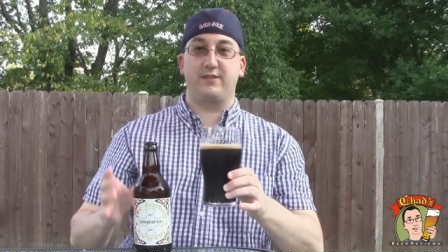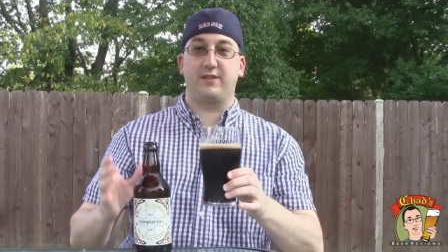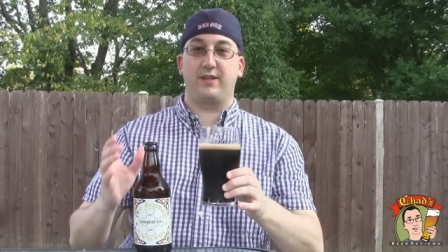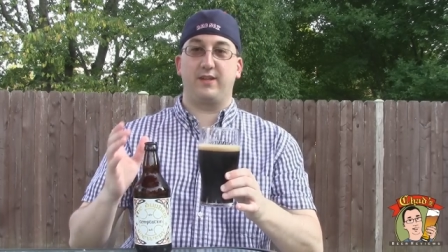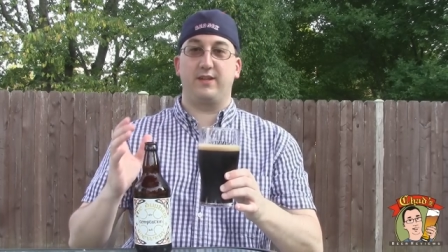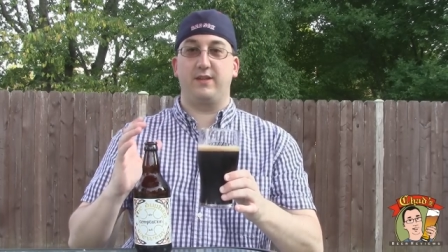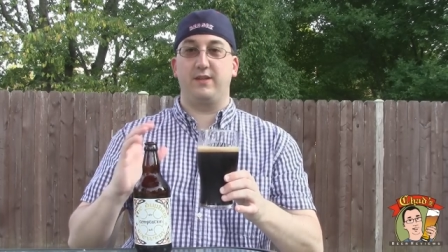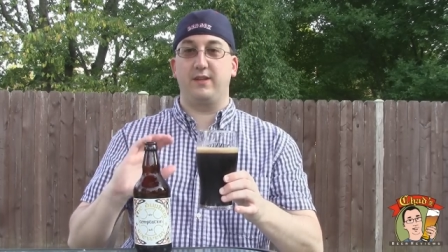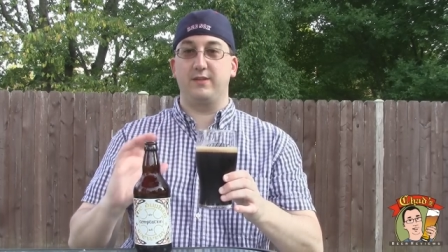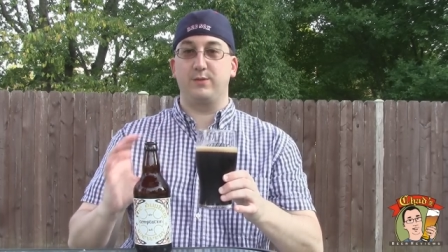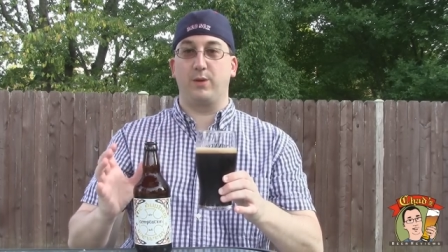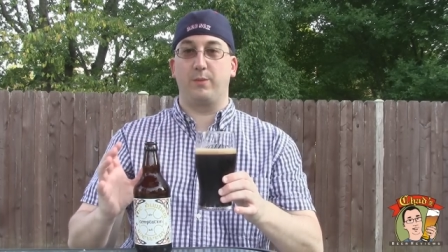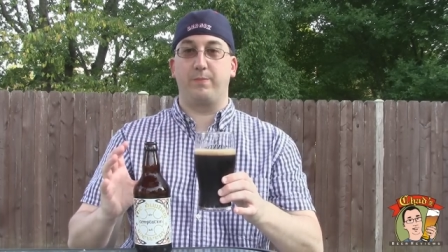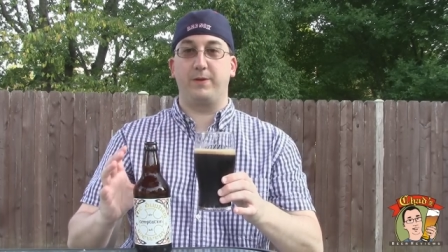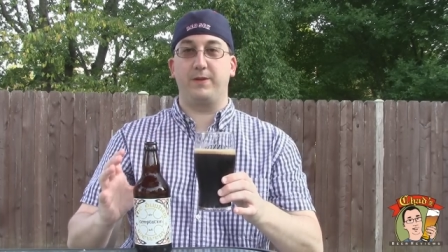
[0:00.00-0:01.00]

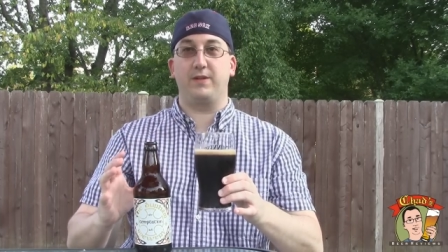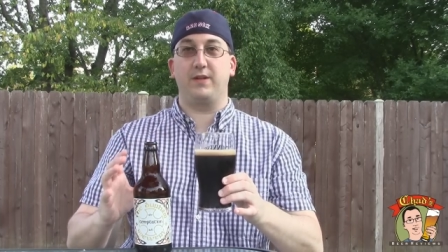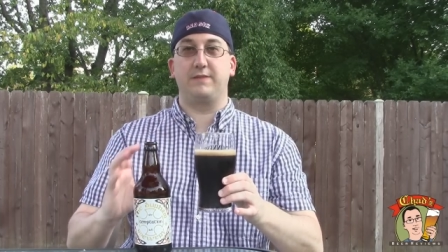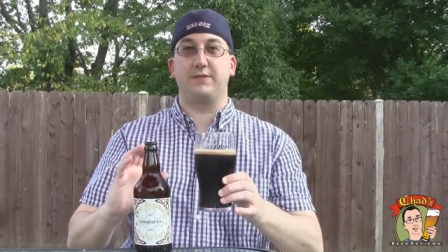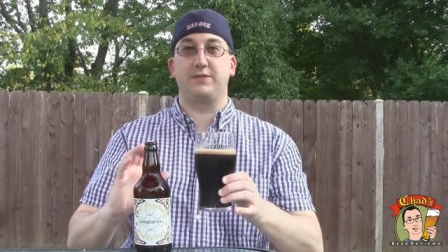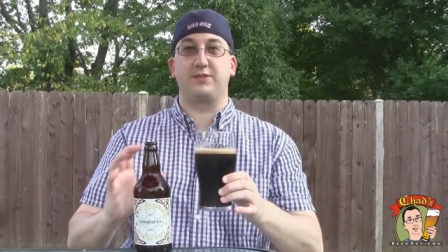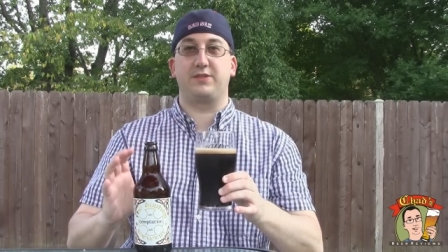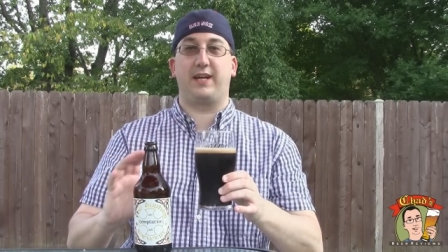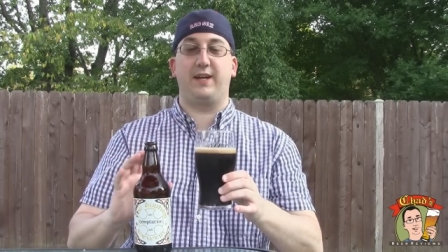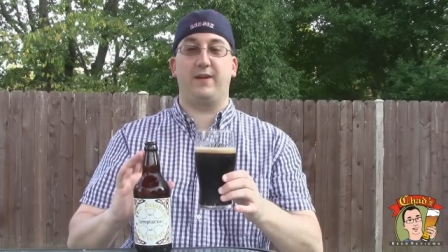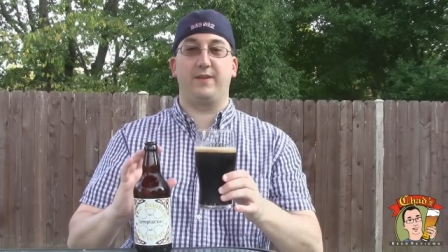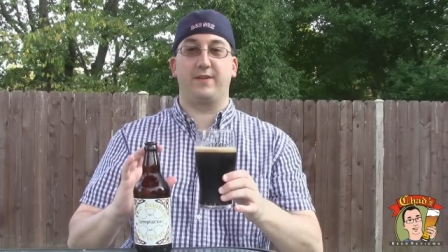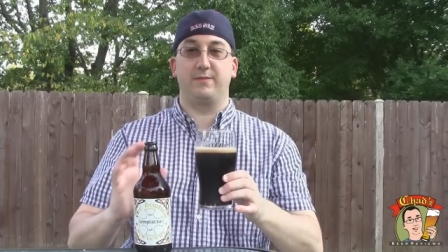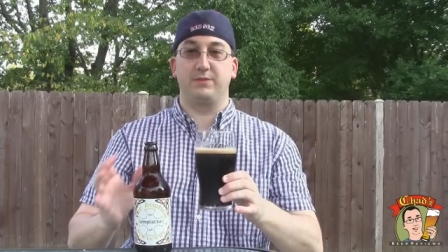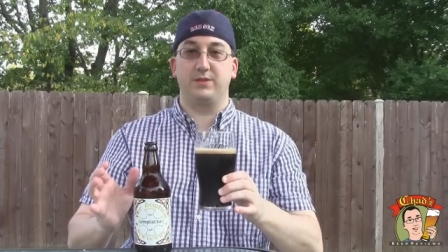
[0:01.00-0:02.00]
a beer of a
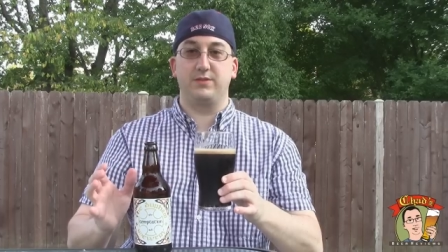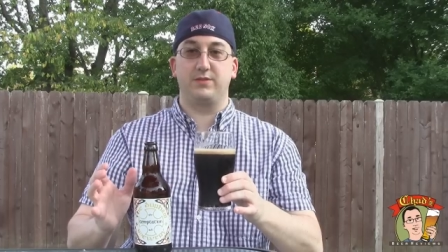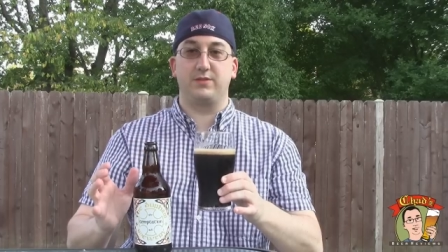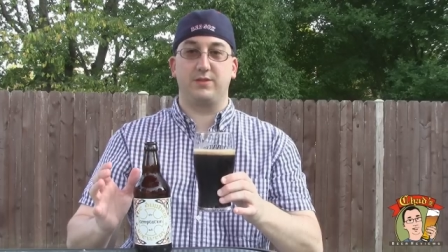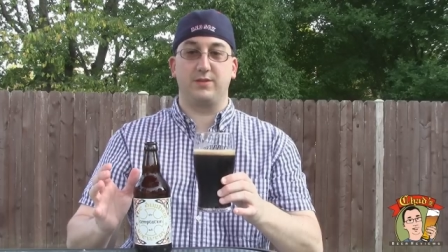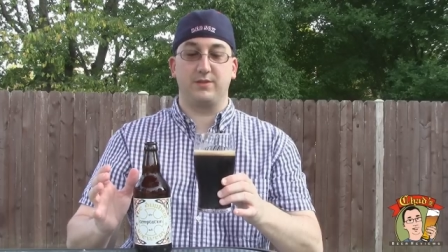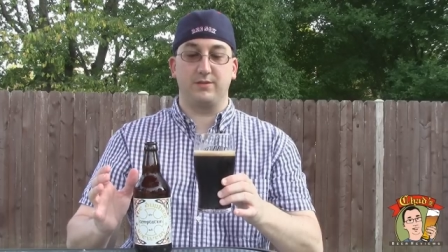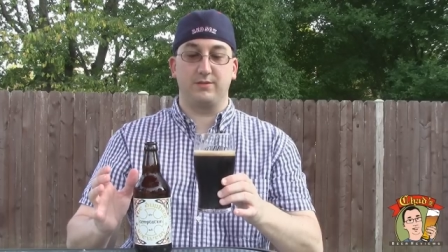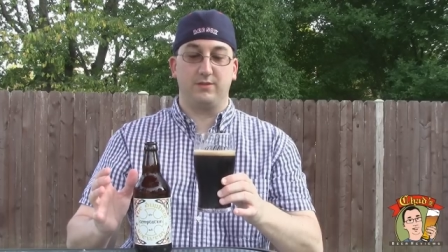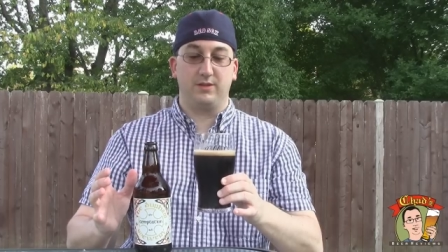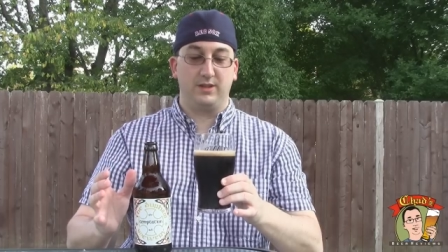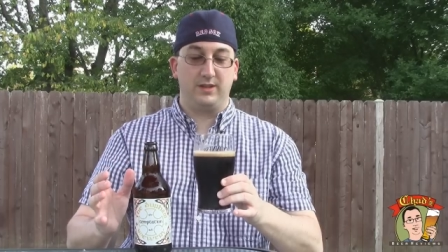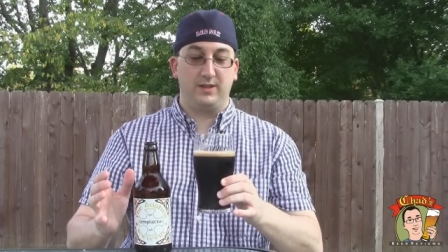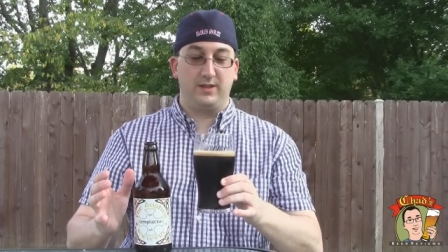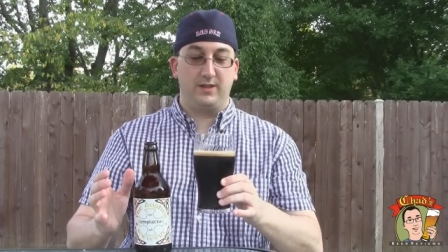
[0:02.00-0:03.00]
style that I'm used to,
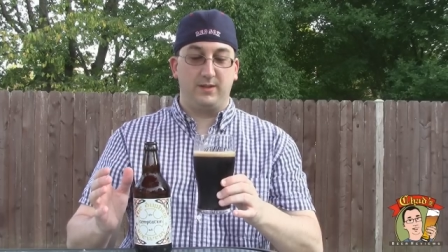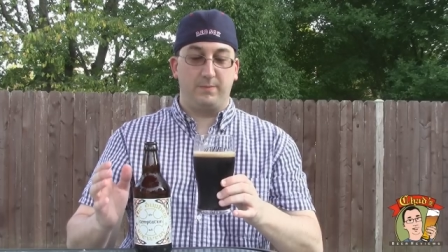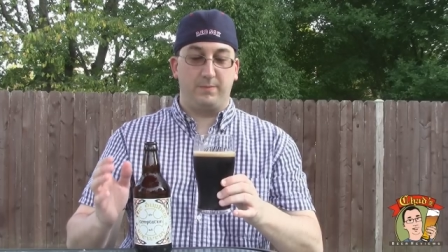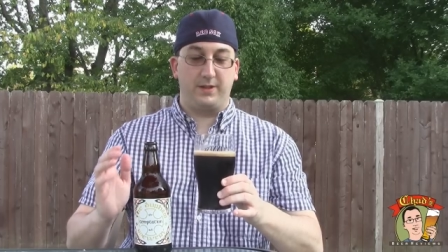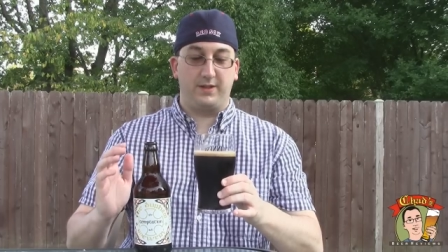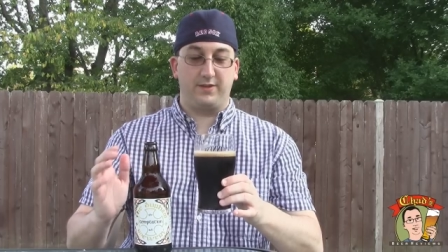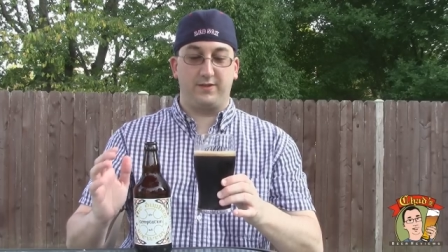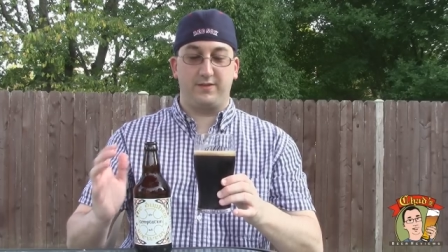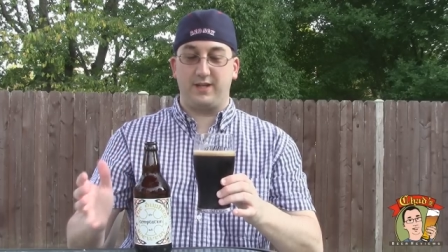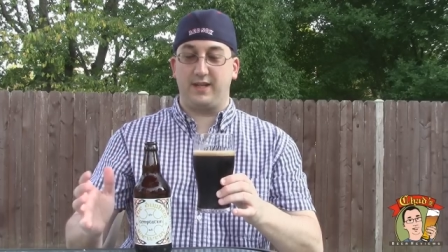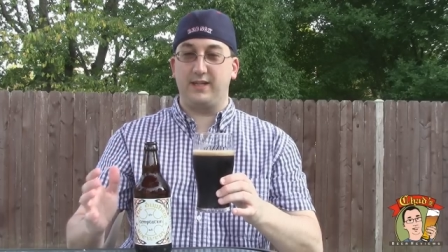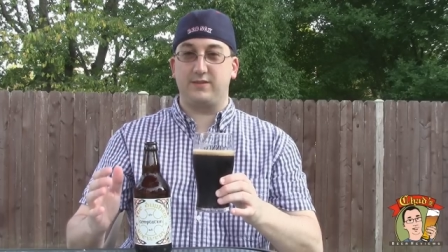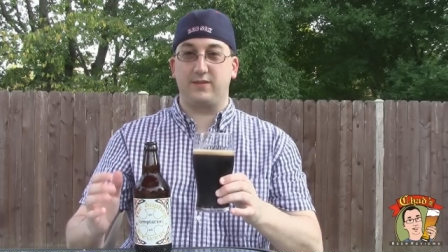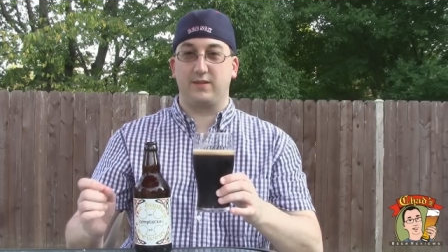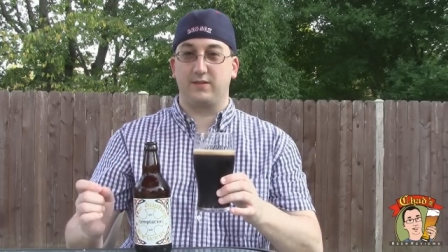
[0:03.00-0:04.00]
but it doesn't
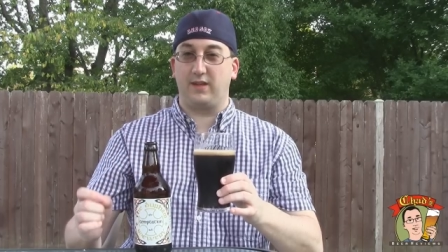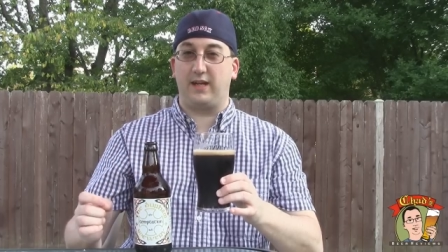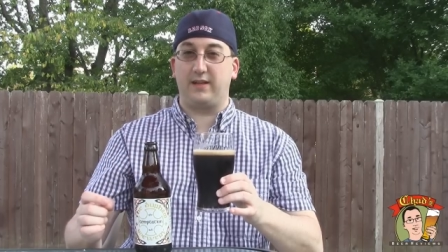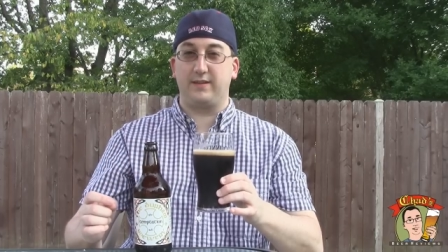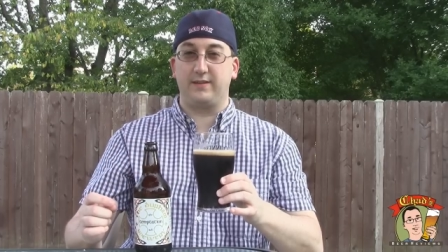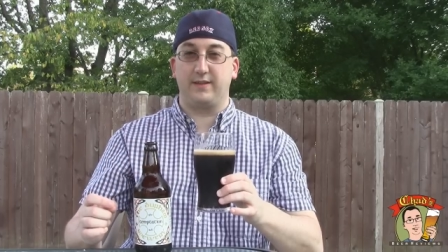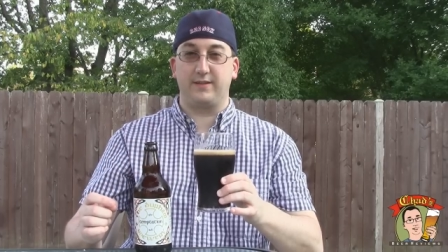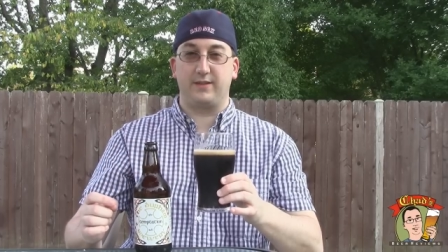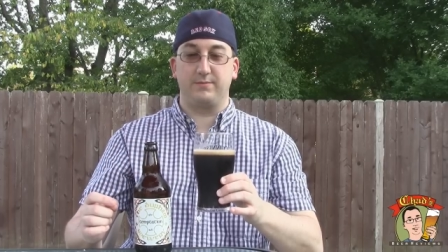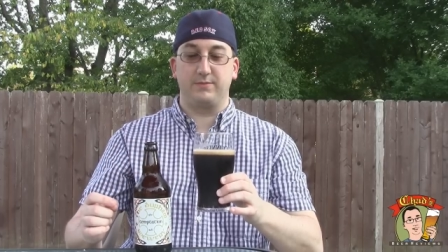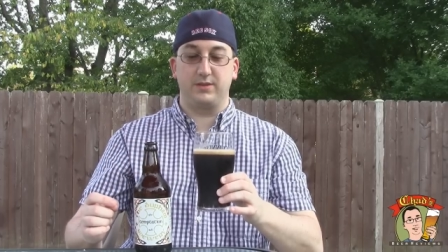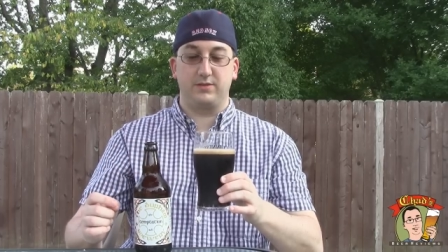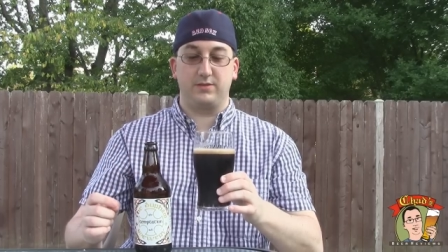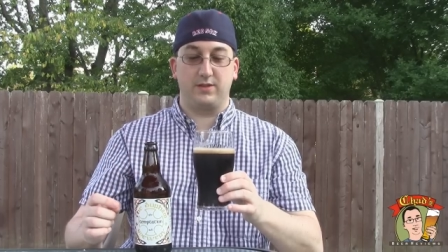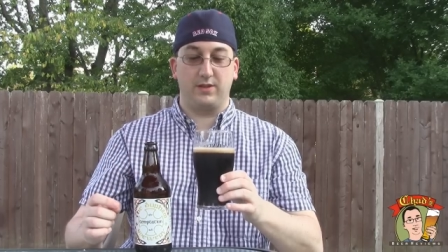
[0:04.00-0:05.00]
taste exactly like I'm
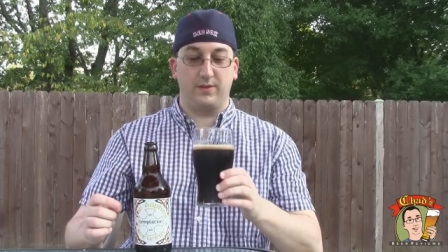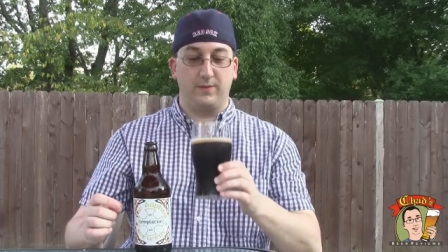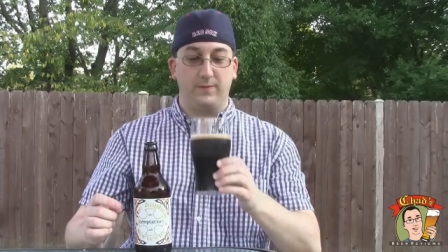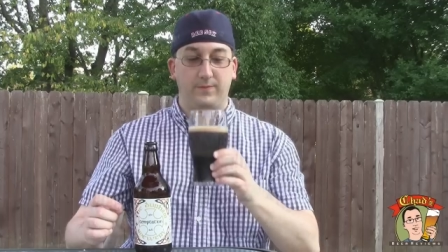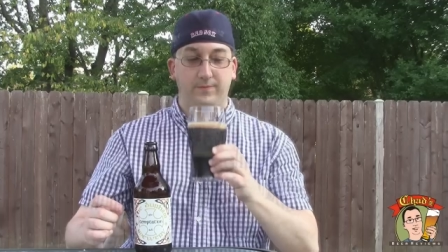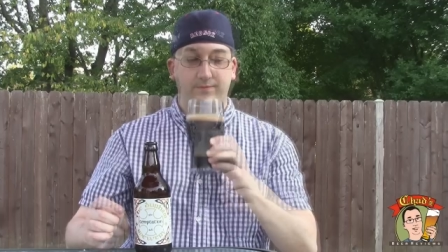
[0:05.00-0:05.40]
used to.